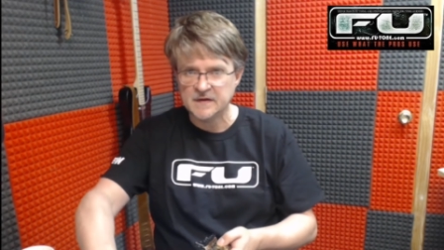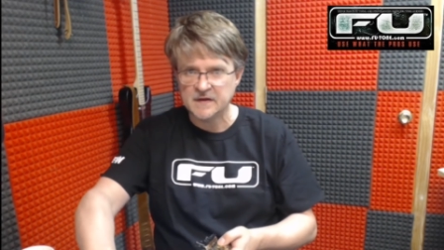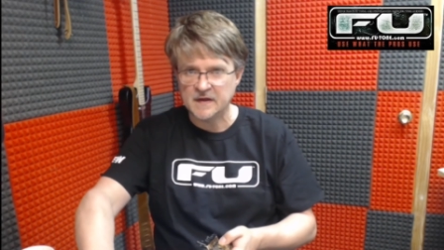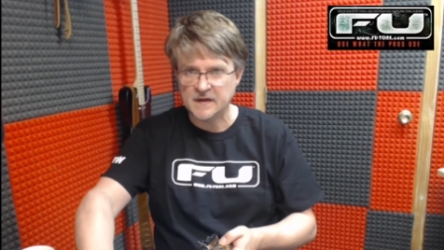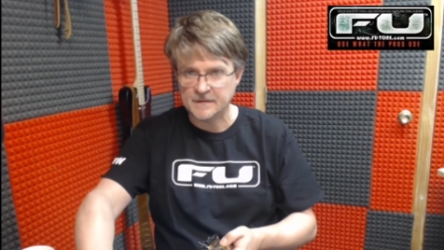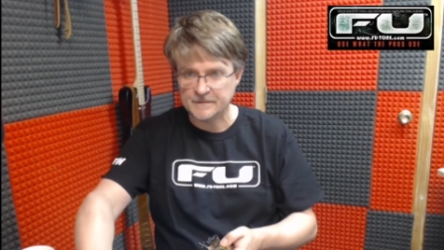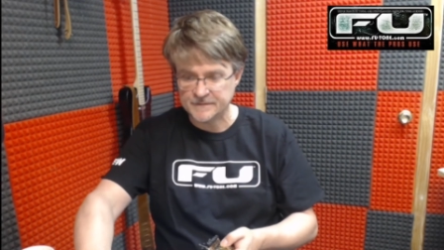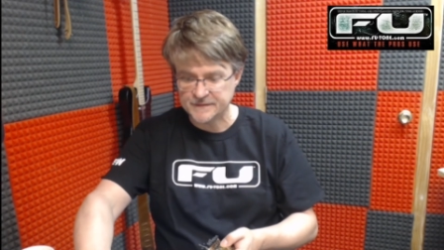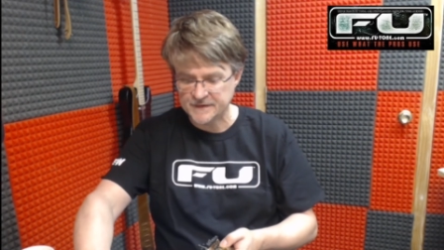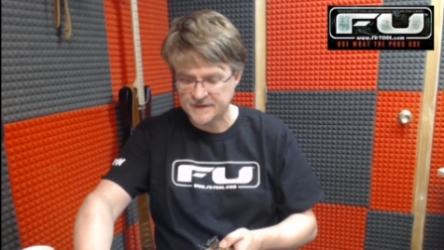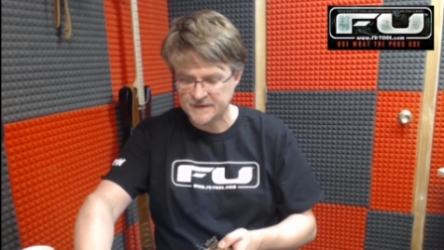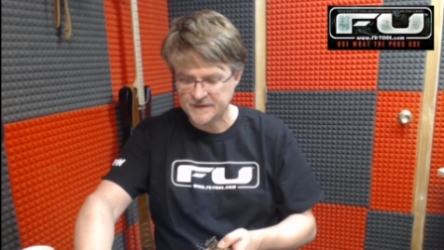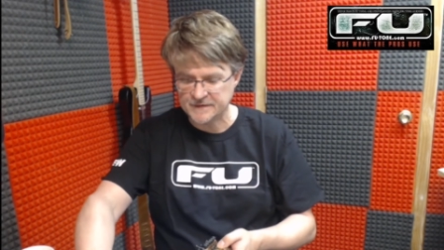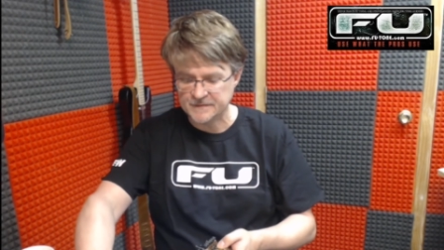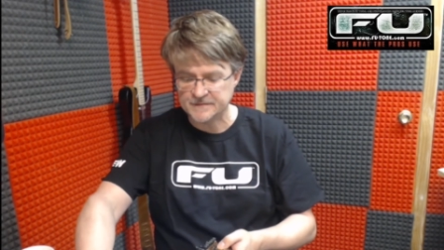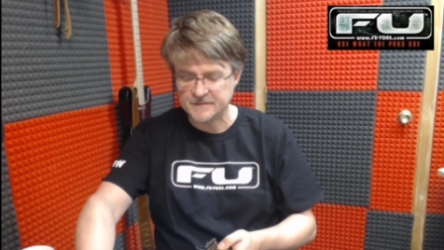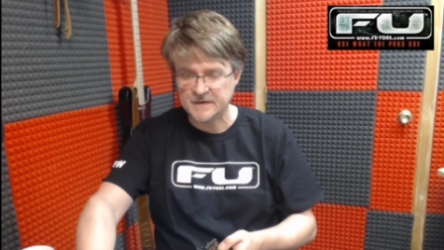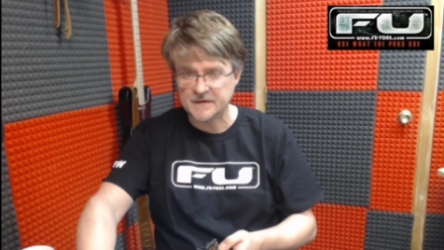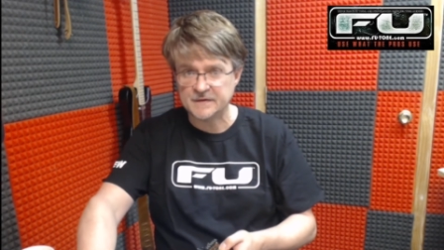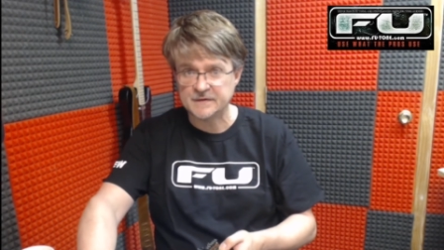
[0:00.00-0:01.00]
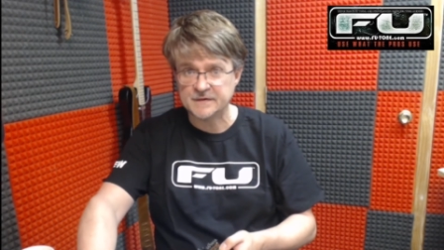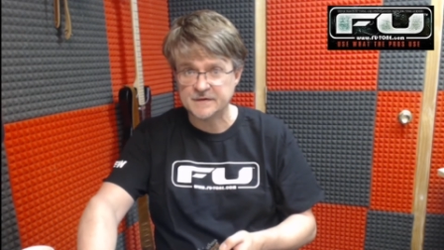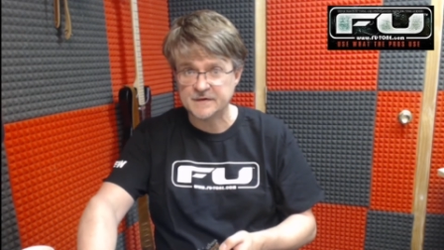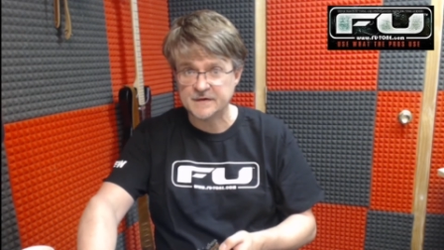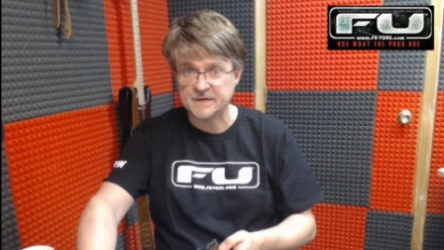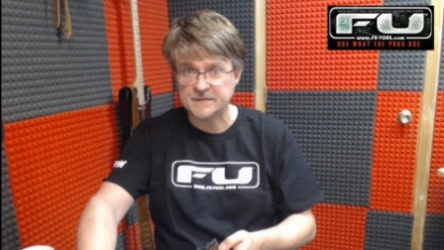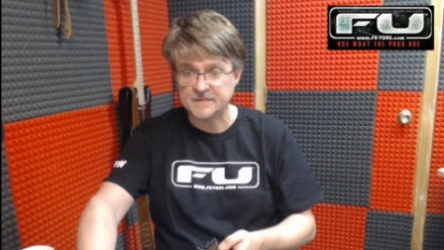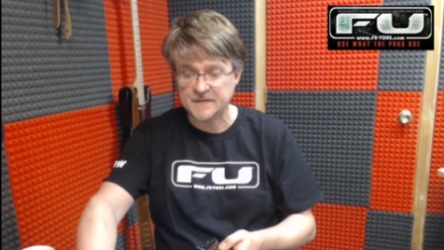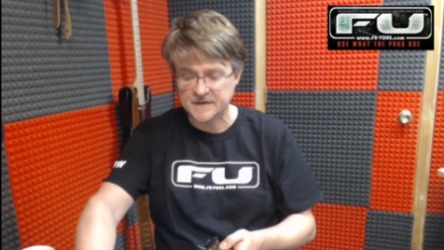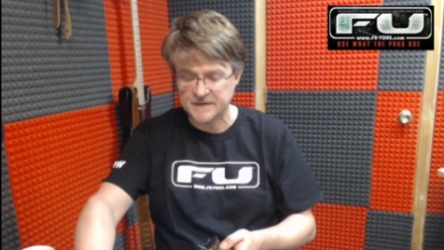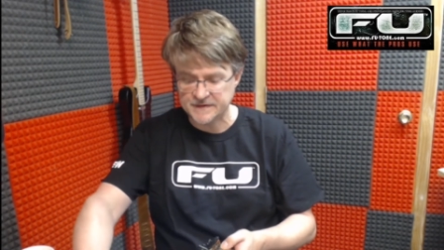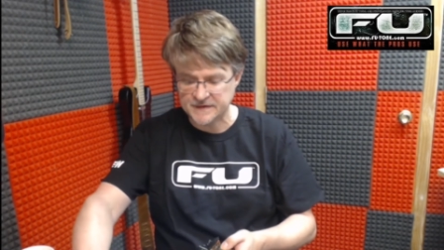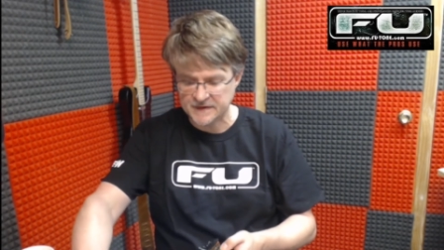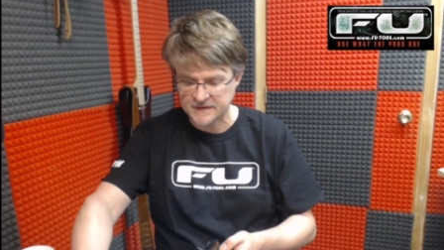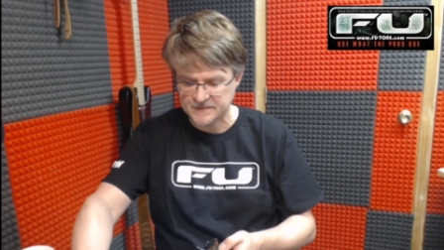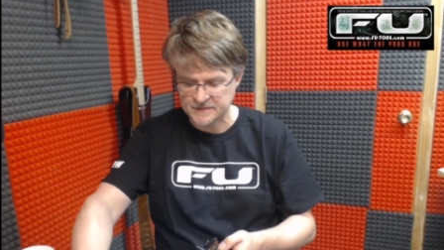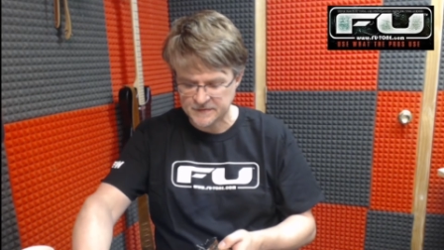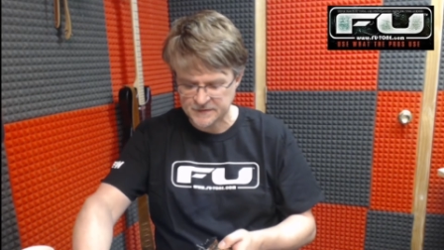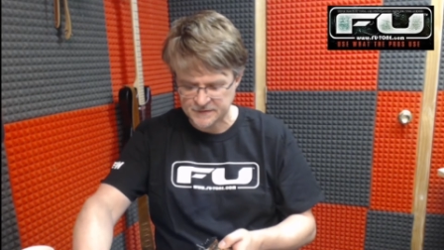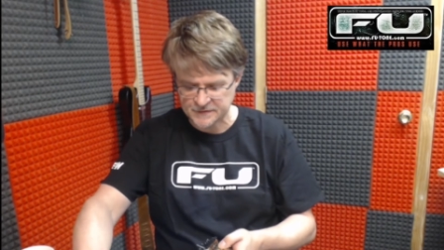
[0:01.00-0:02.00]
I'm setting them down here on my
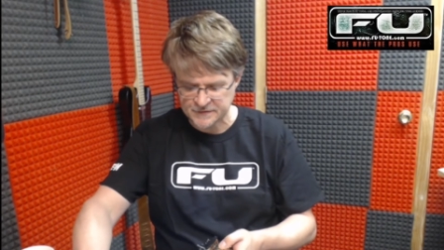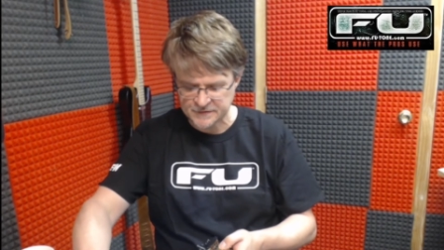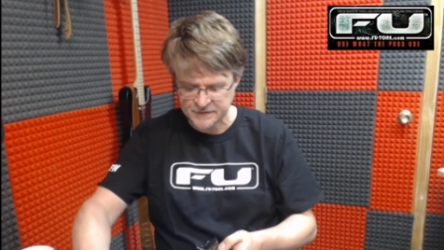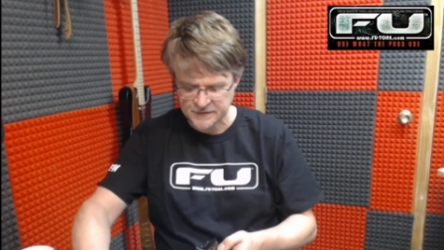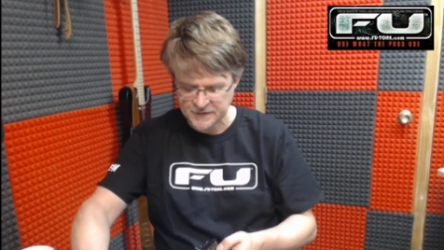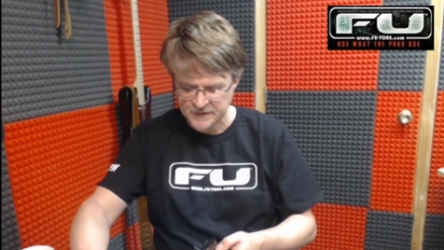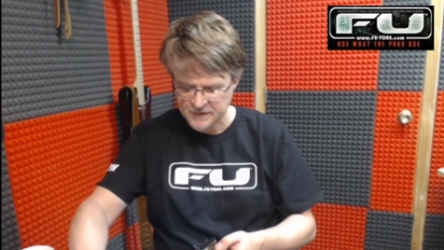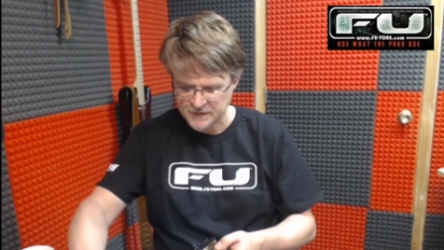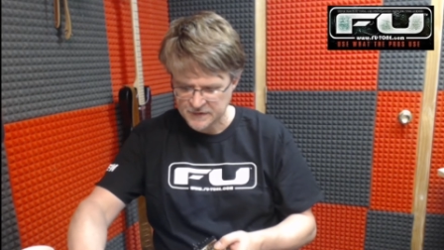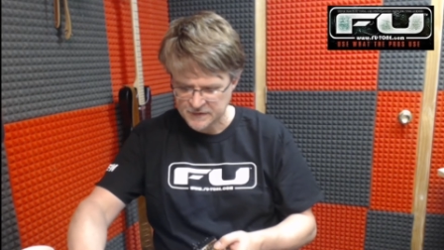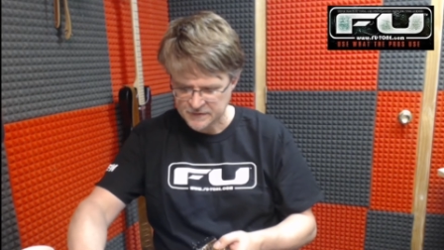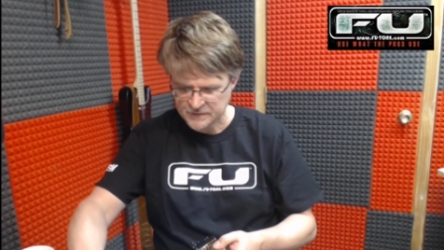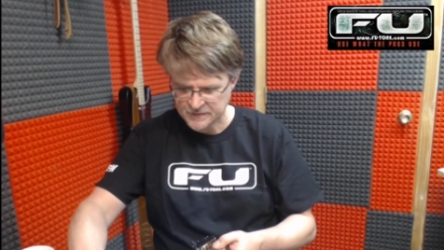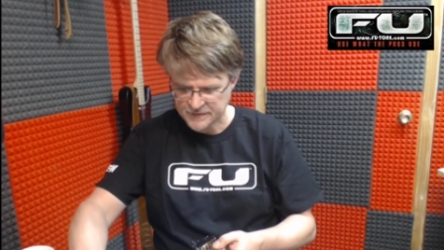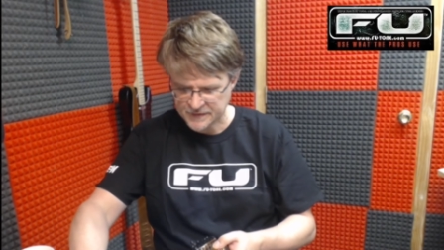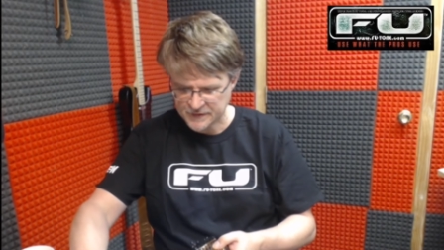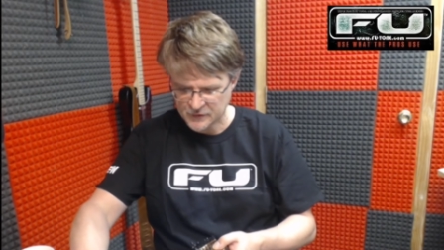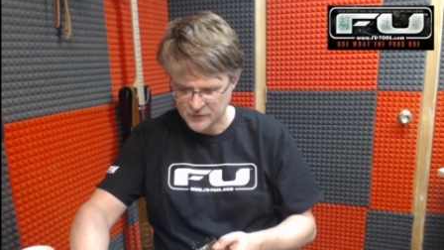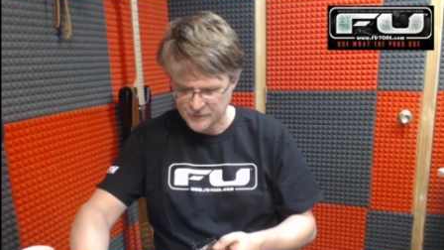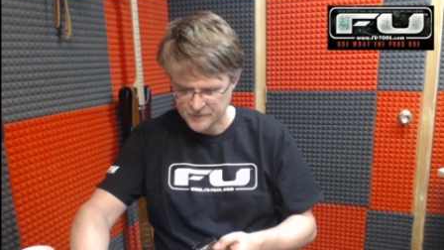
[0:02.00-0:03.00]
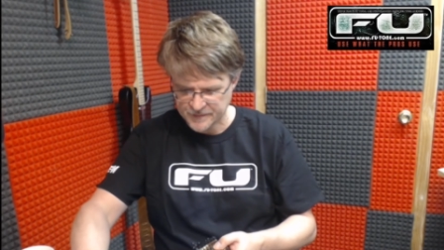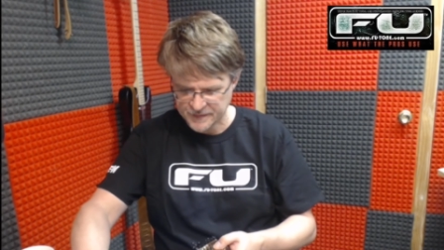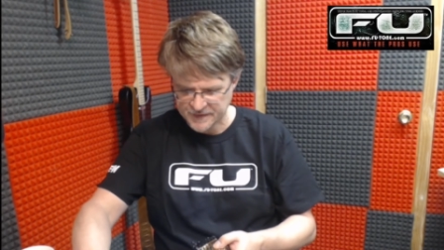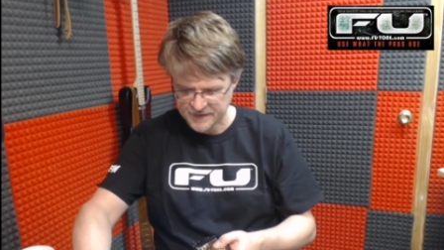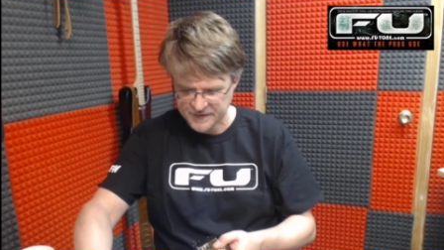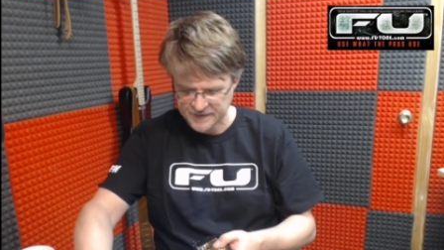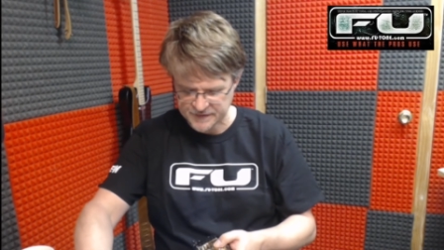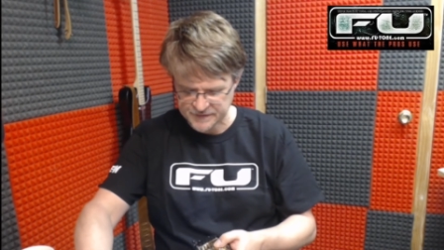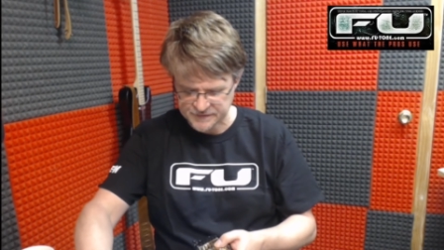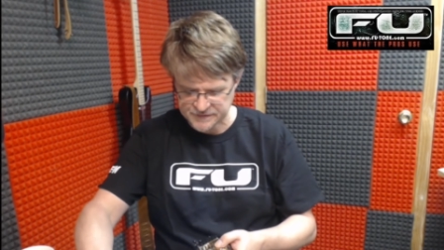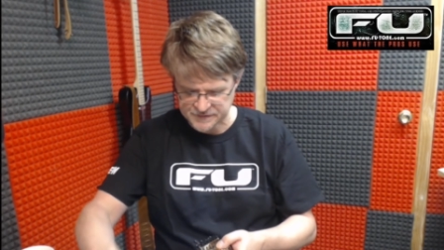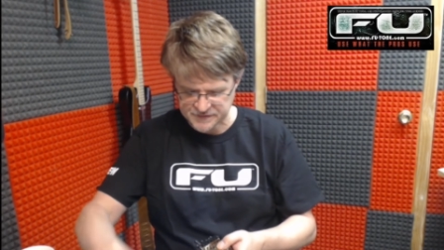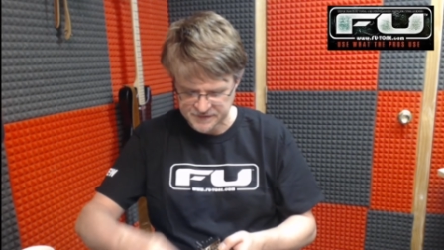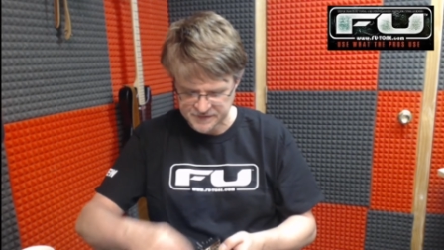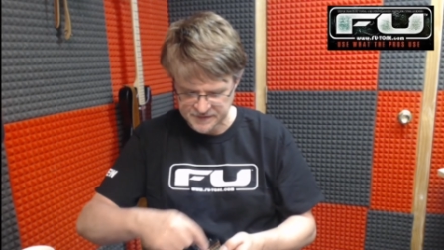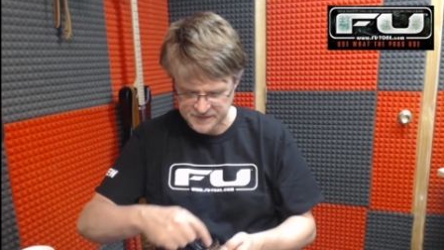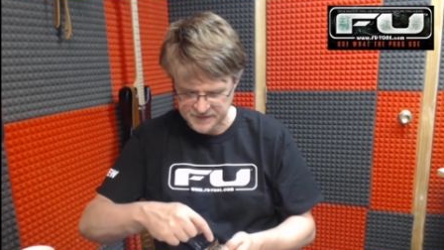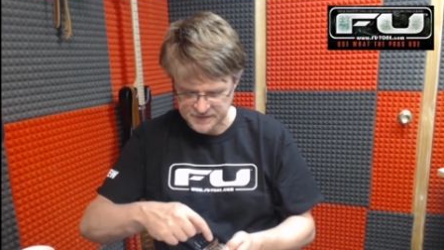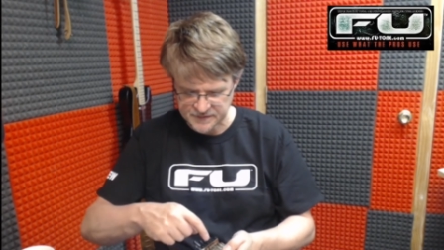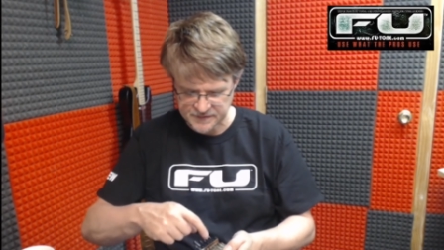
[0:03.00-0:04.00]
table where they go B,
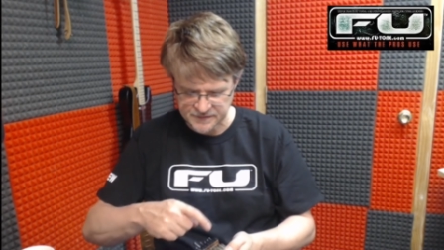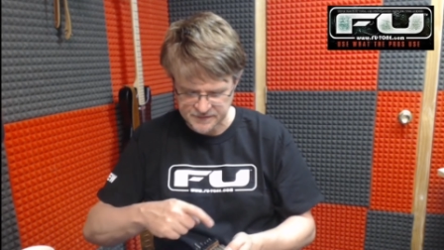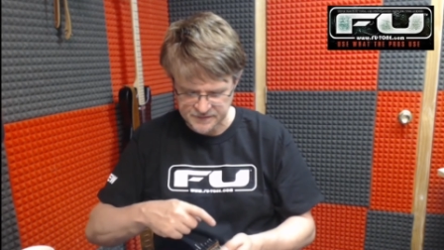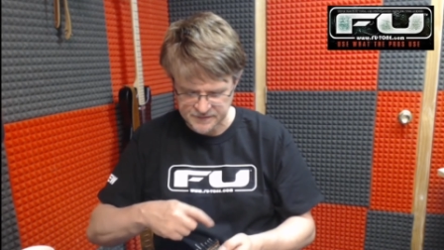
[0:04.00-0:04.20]
G,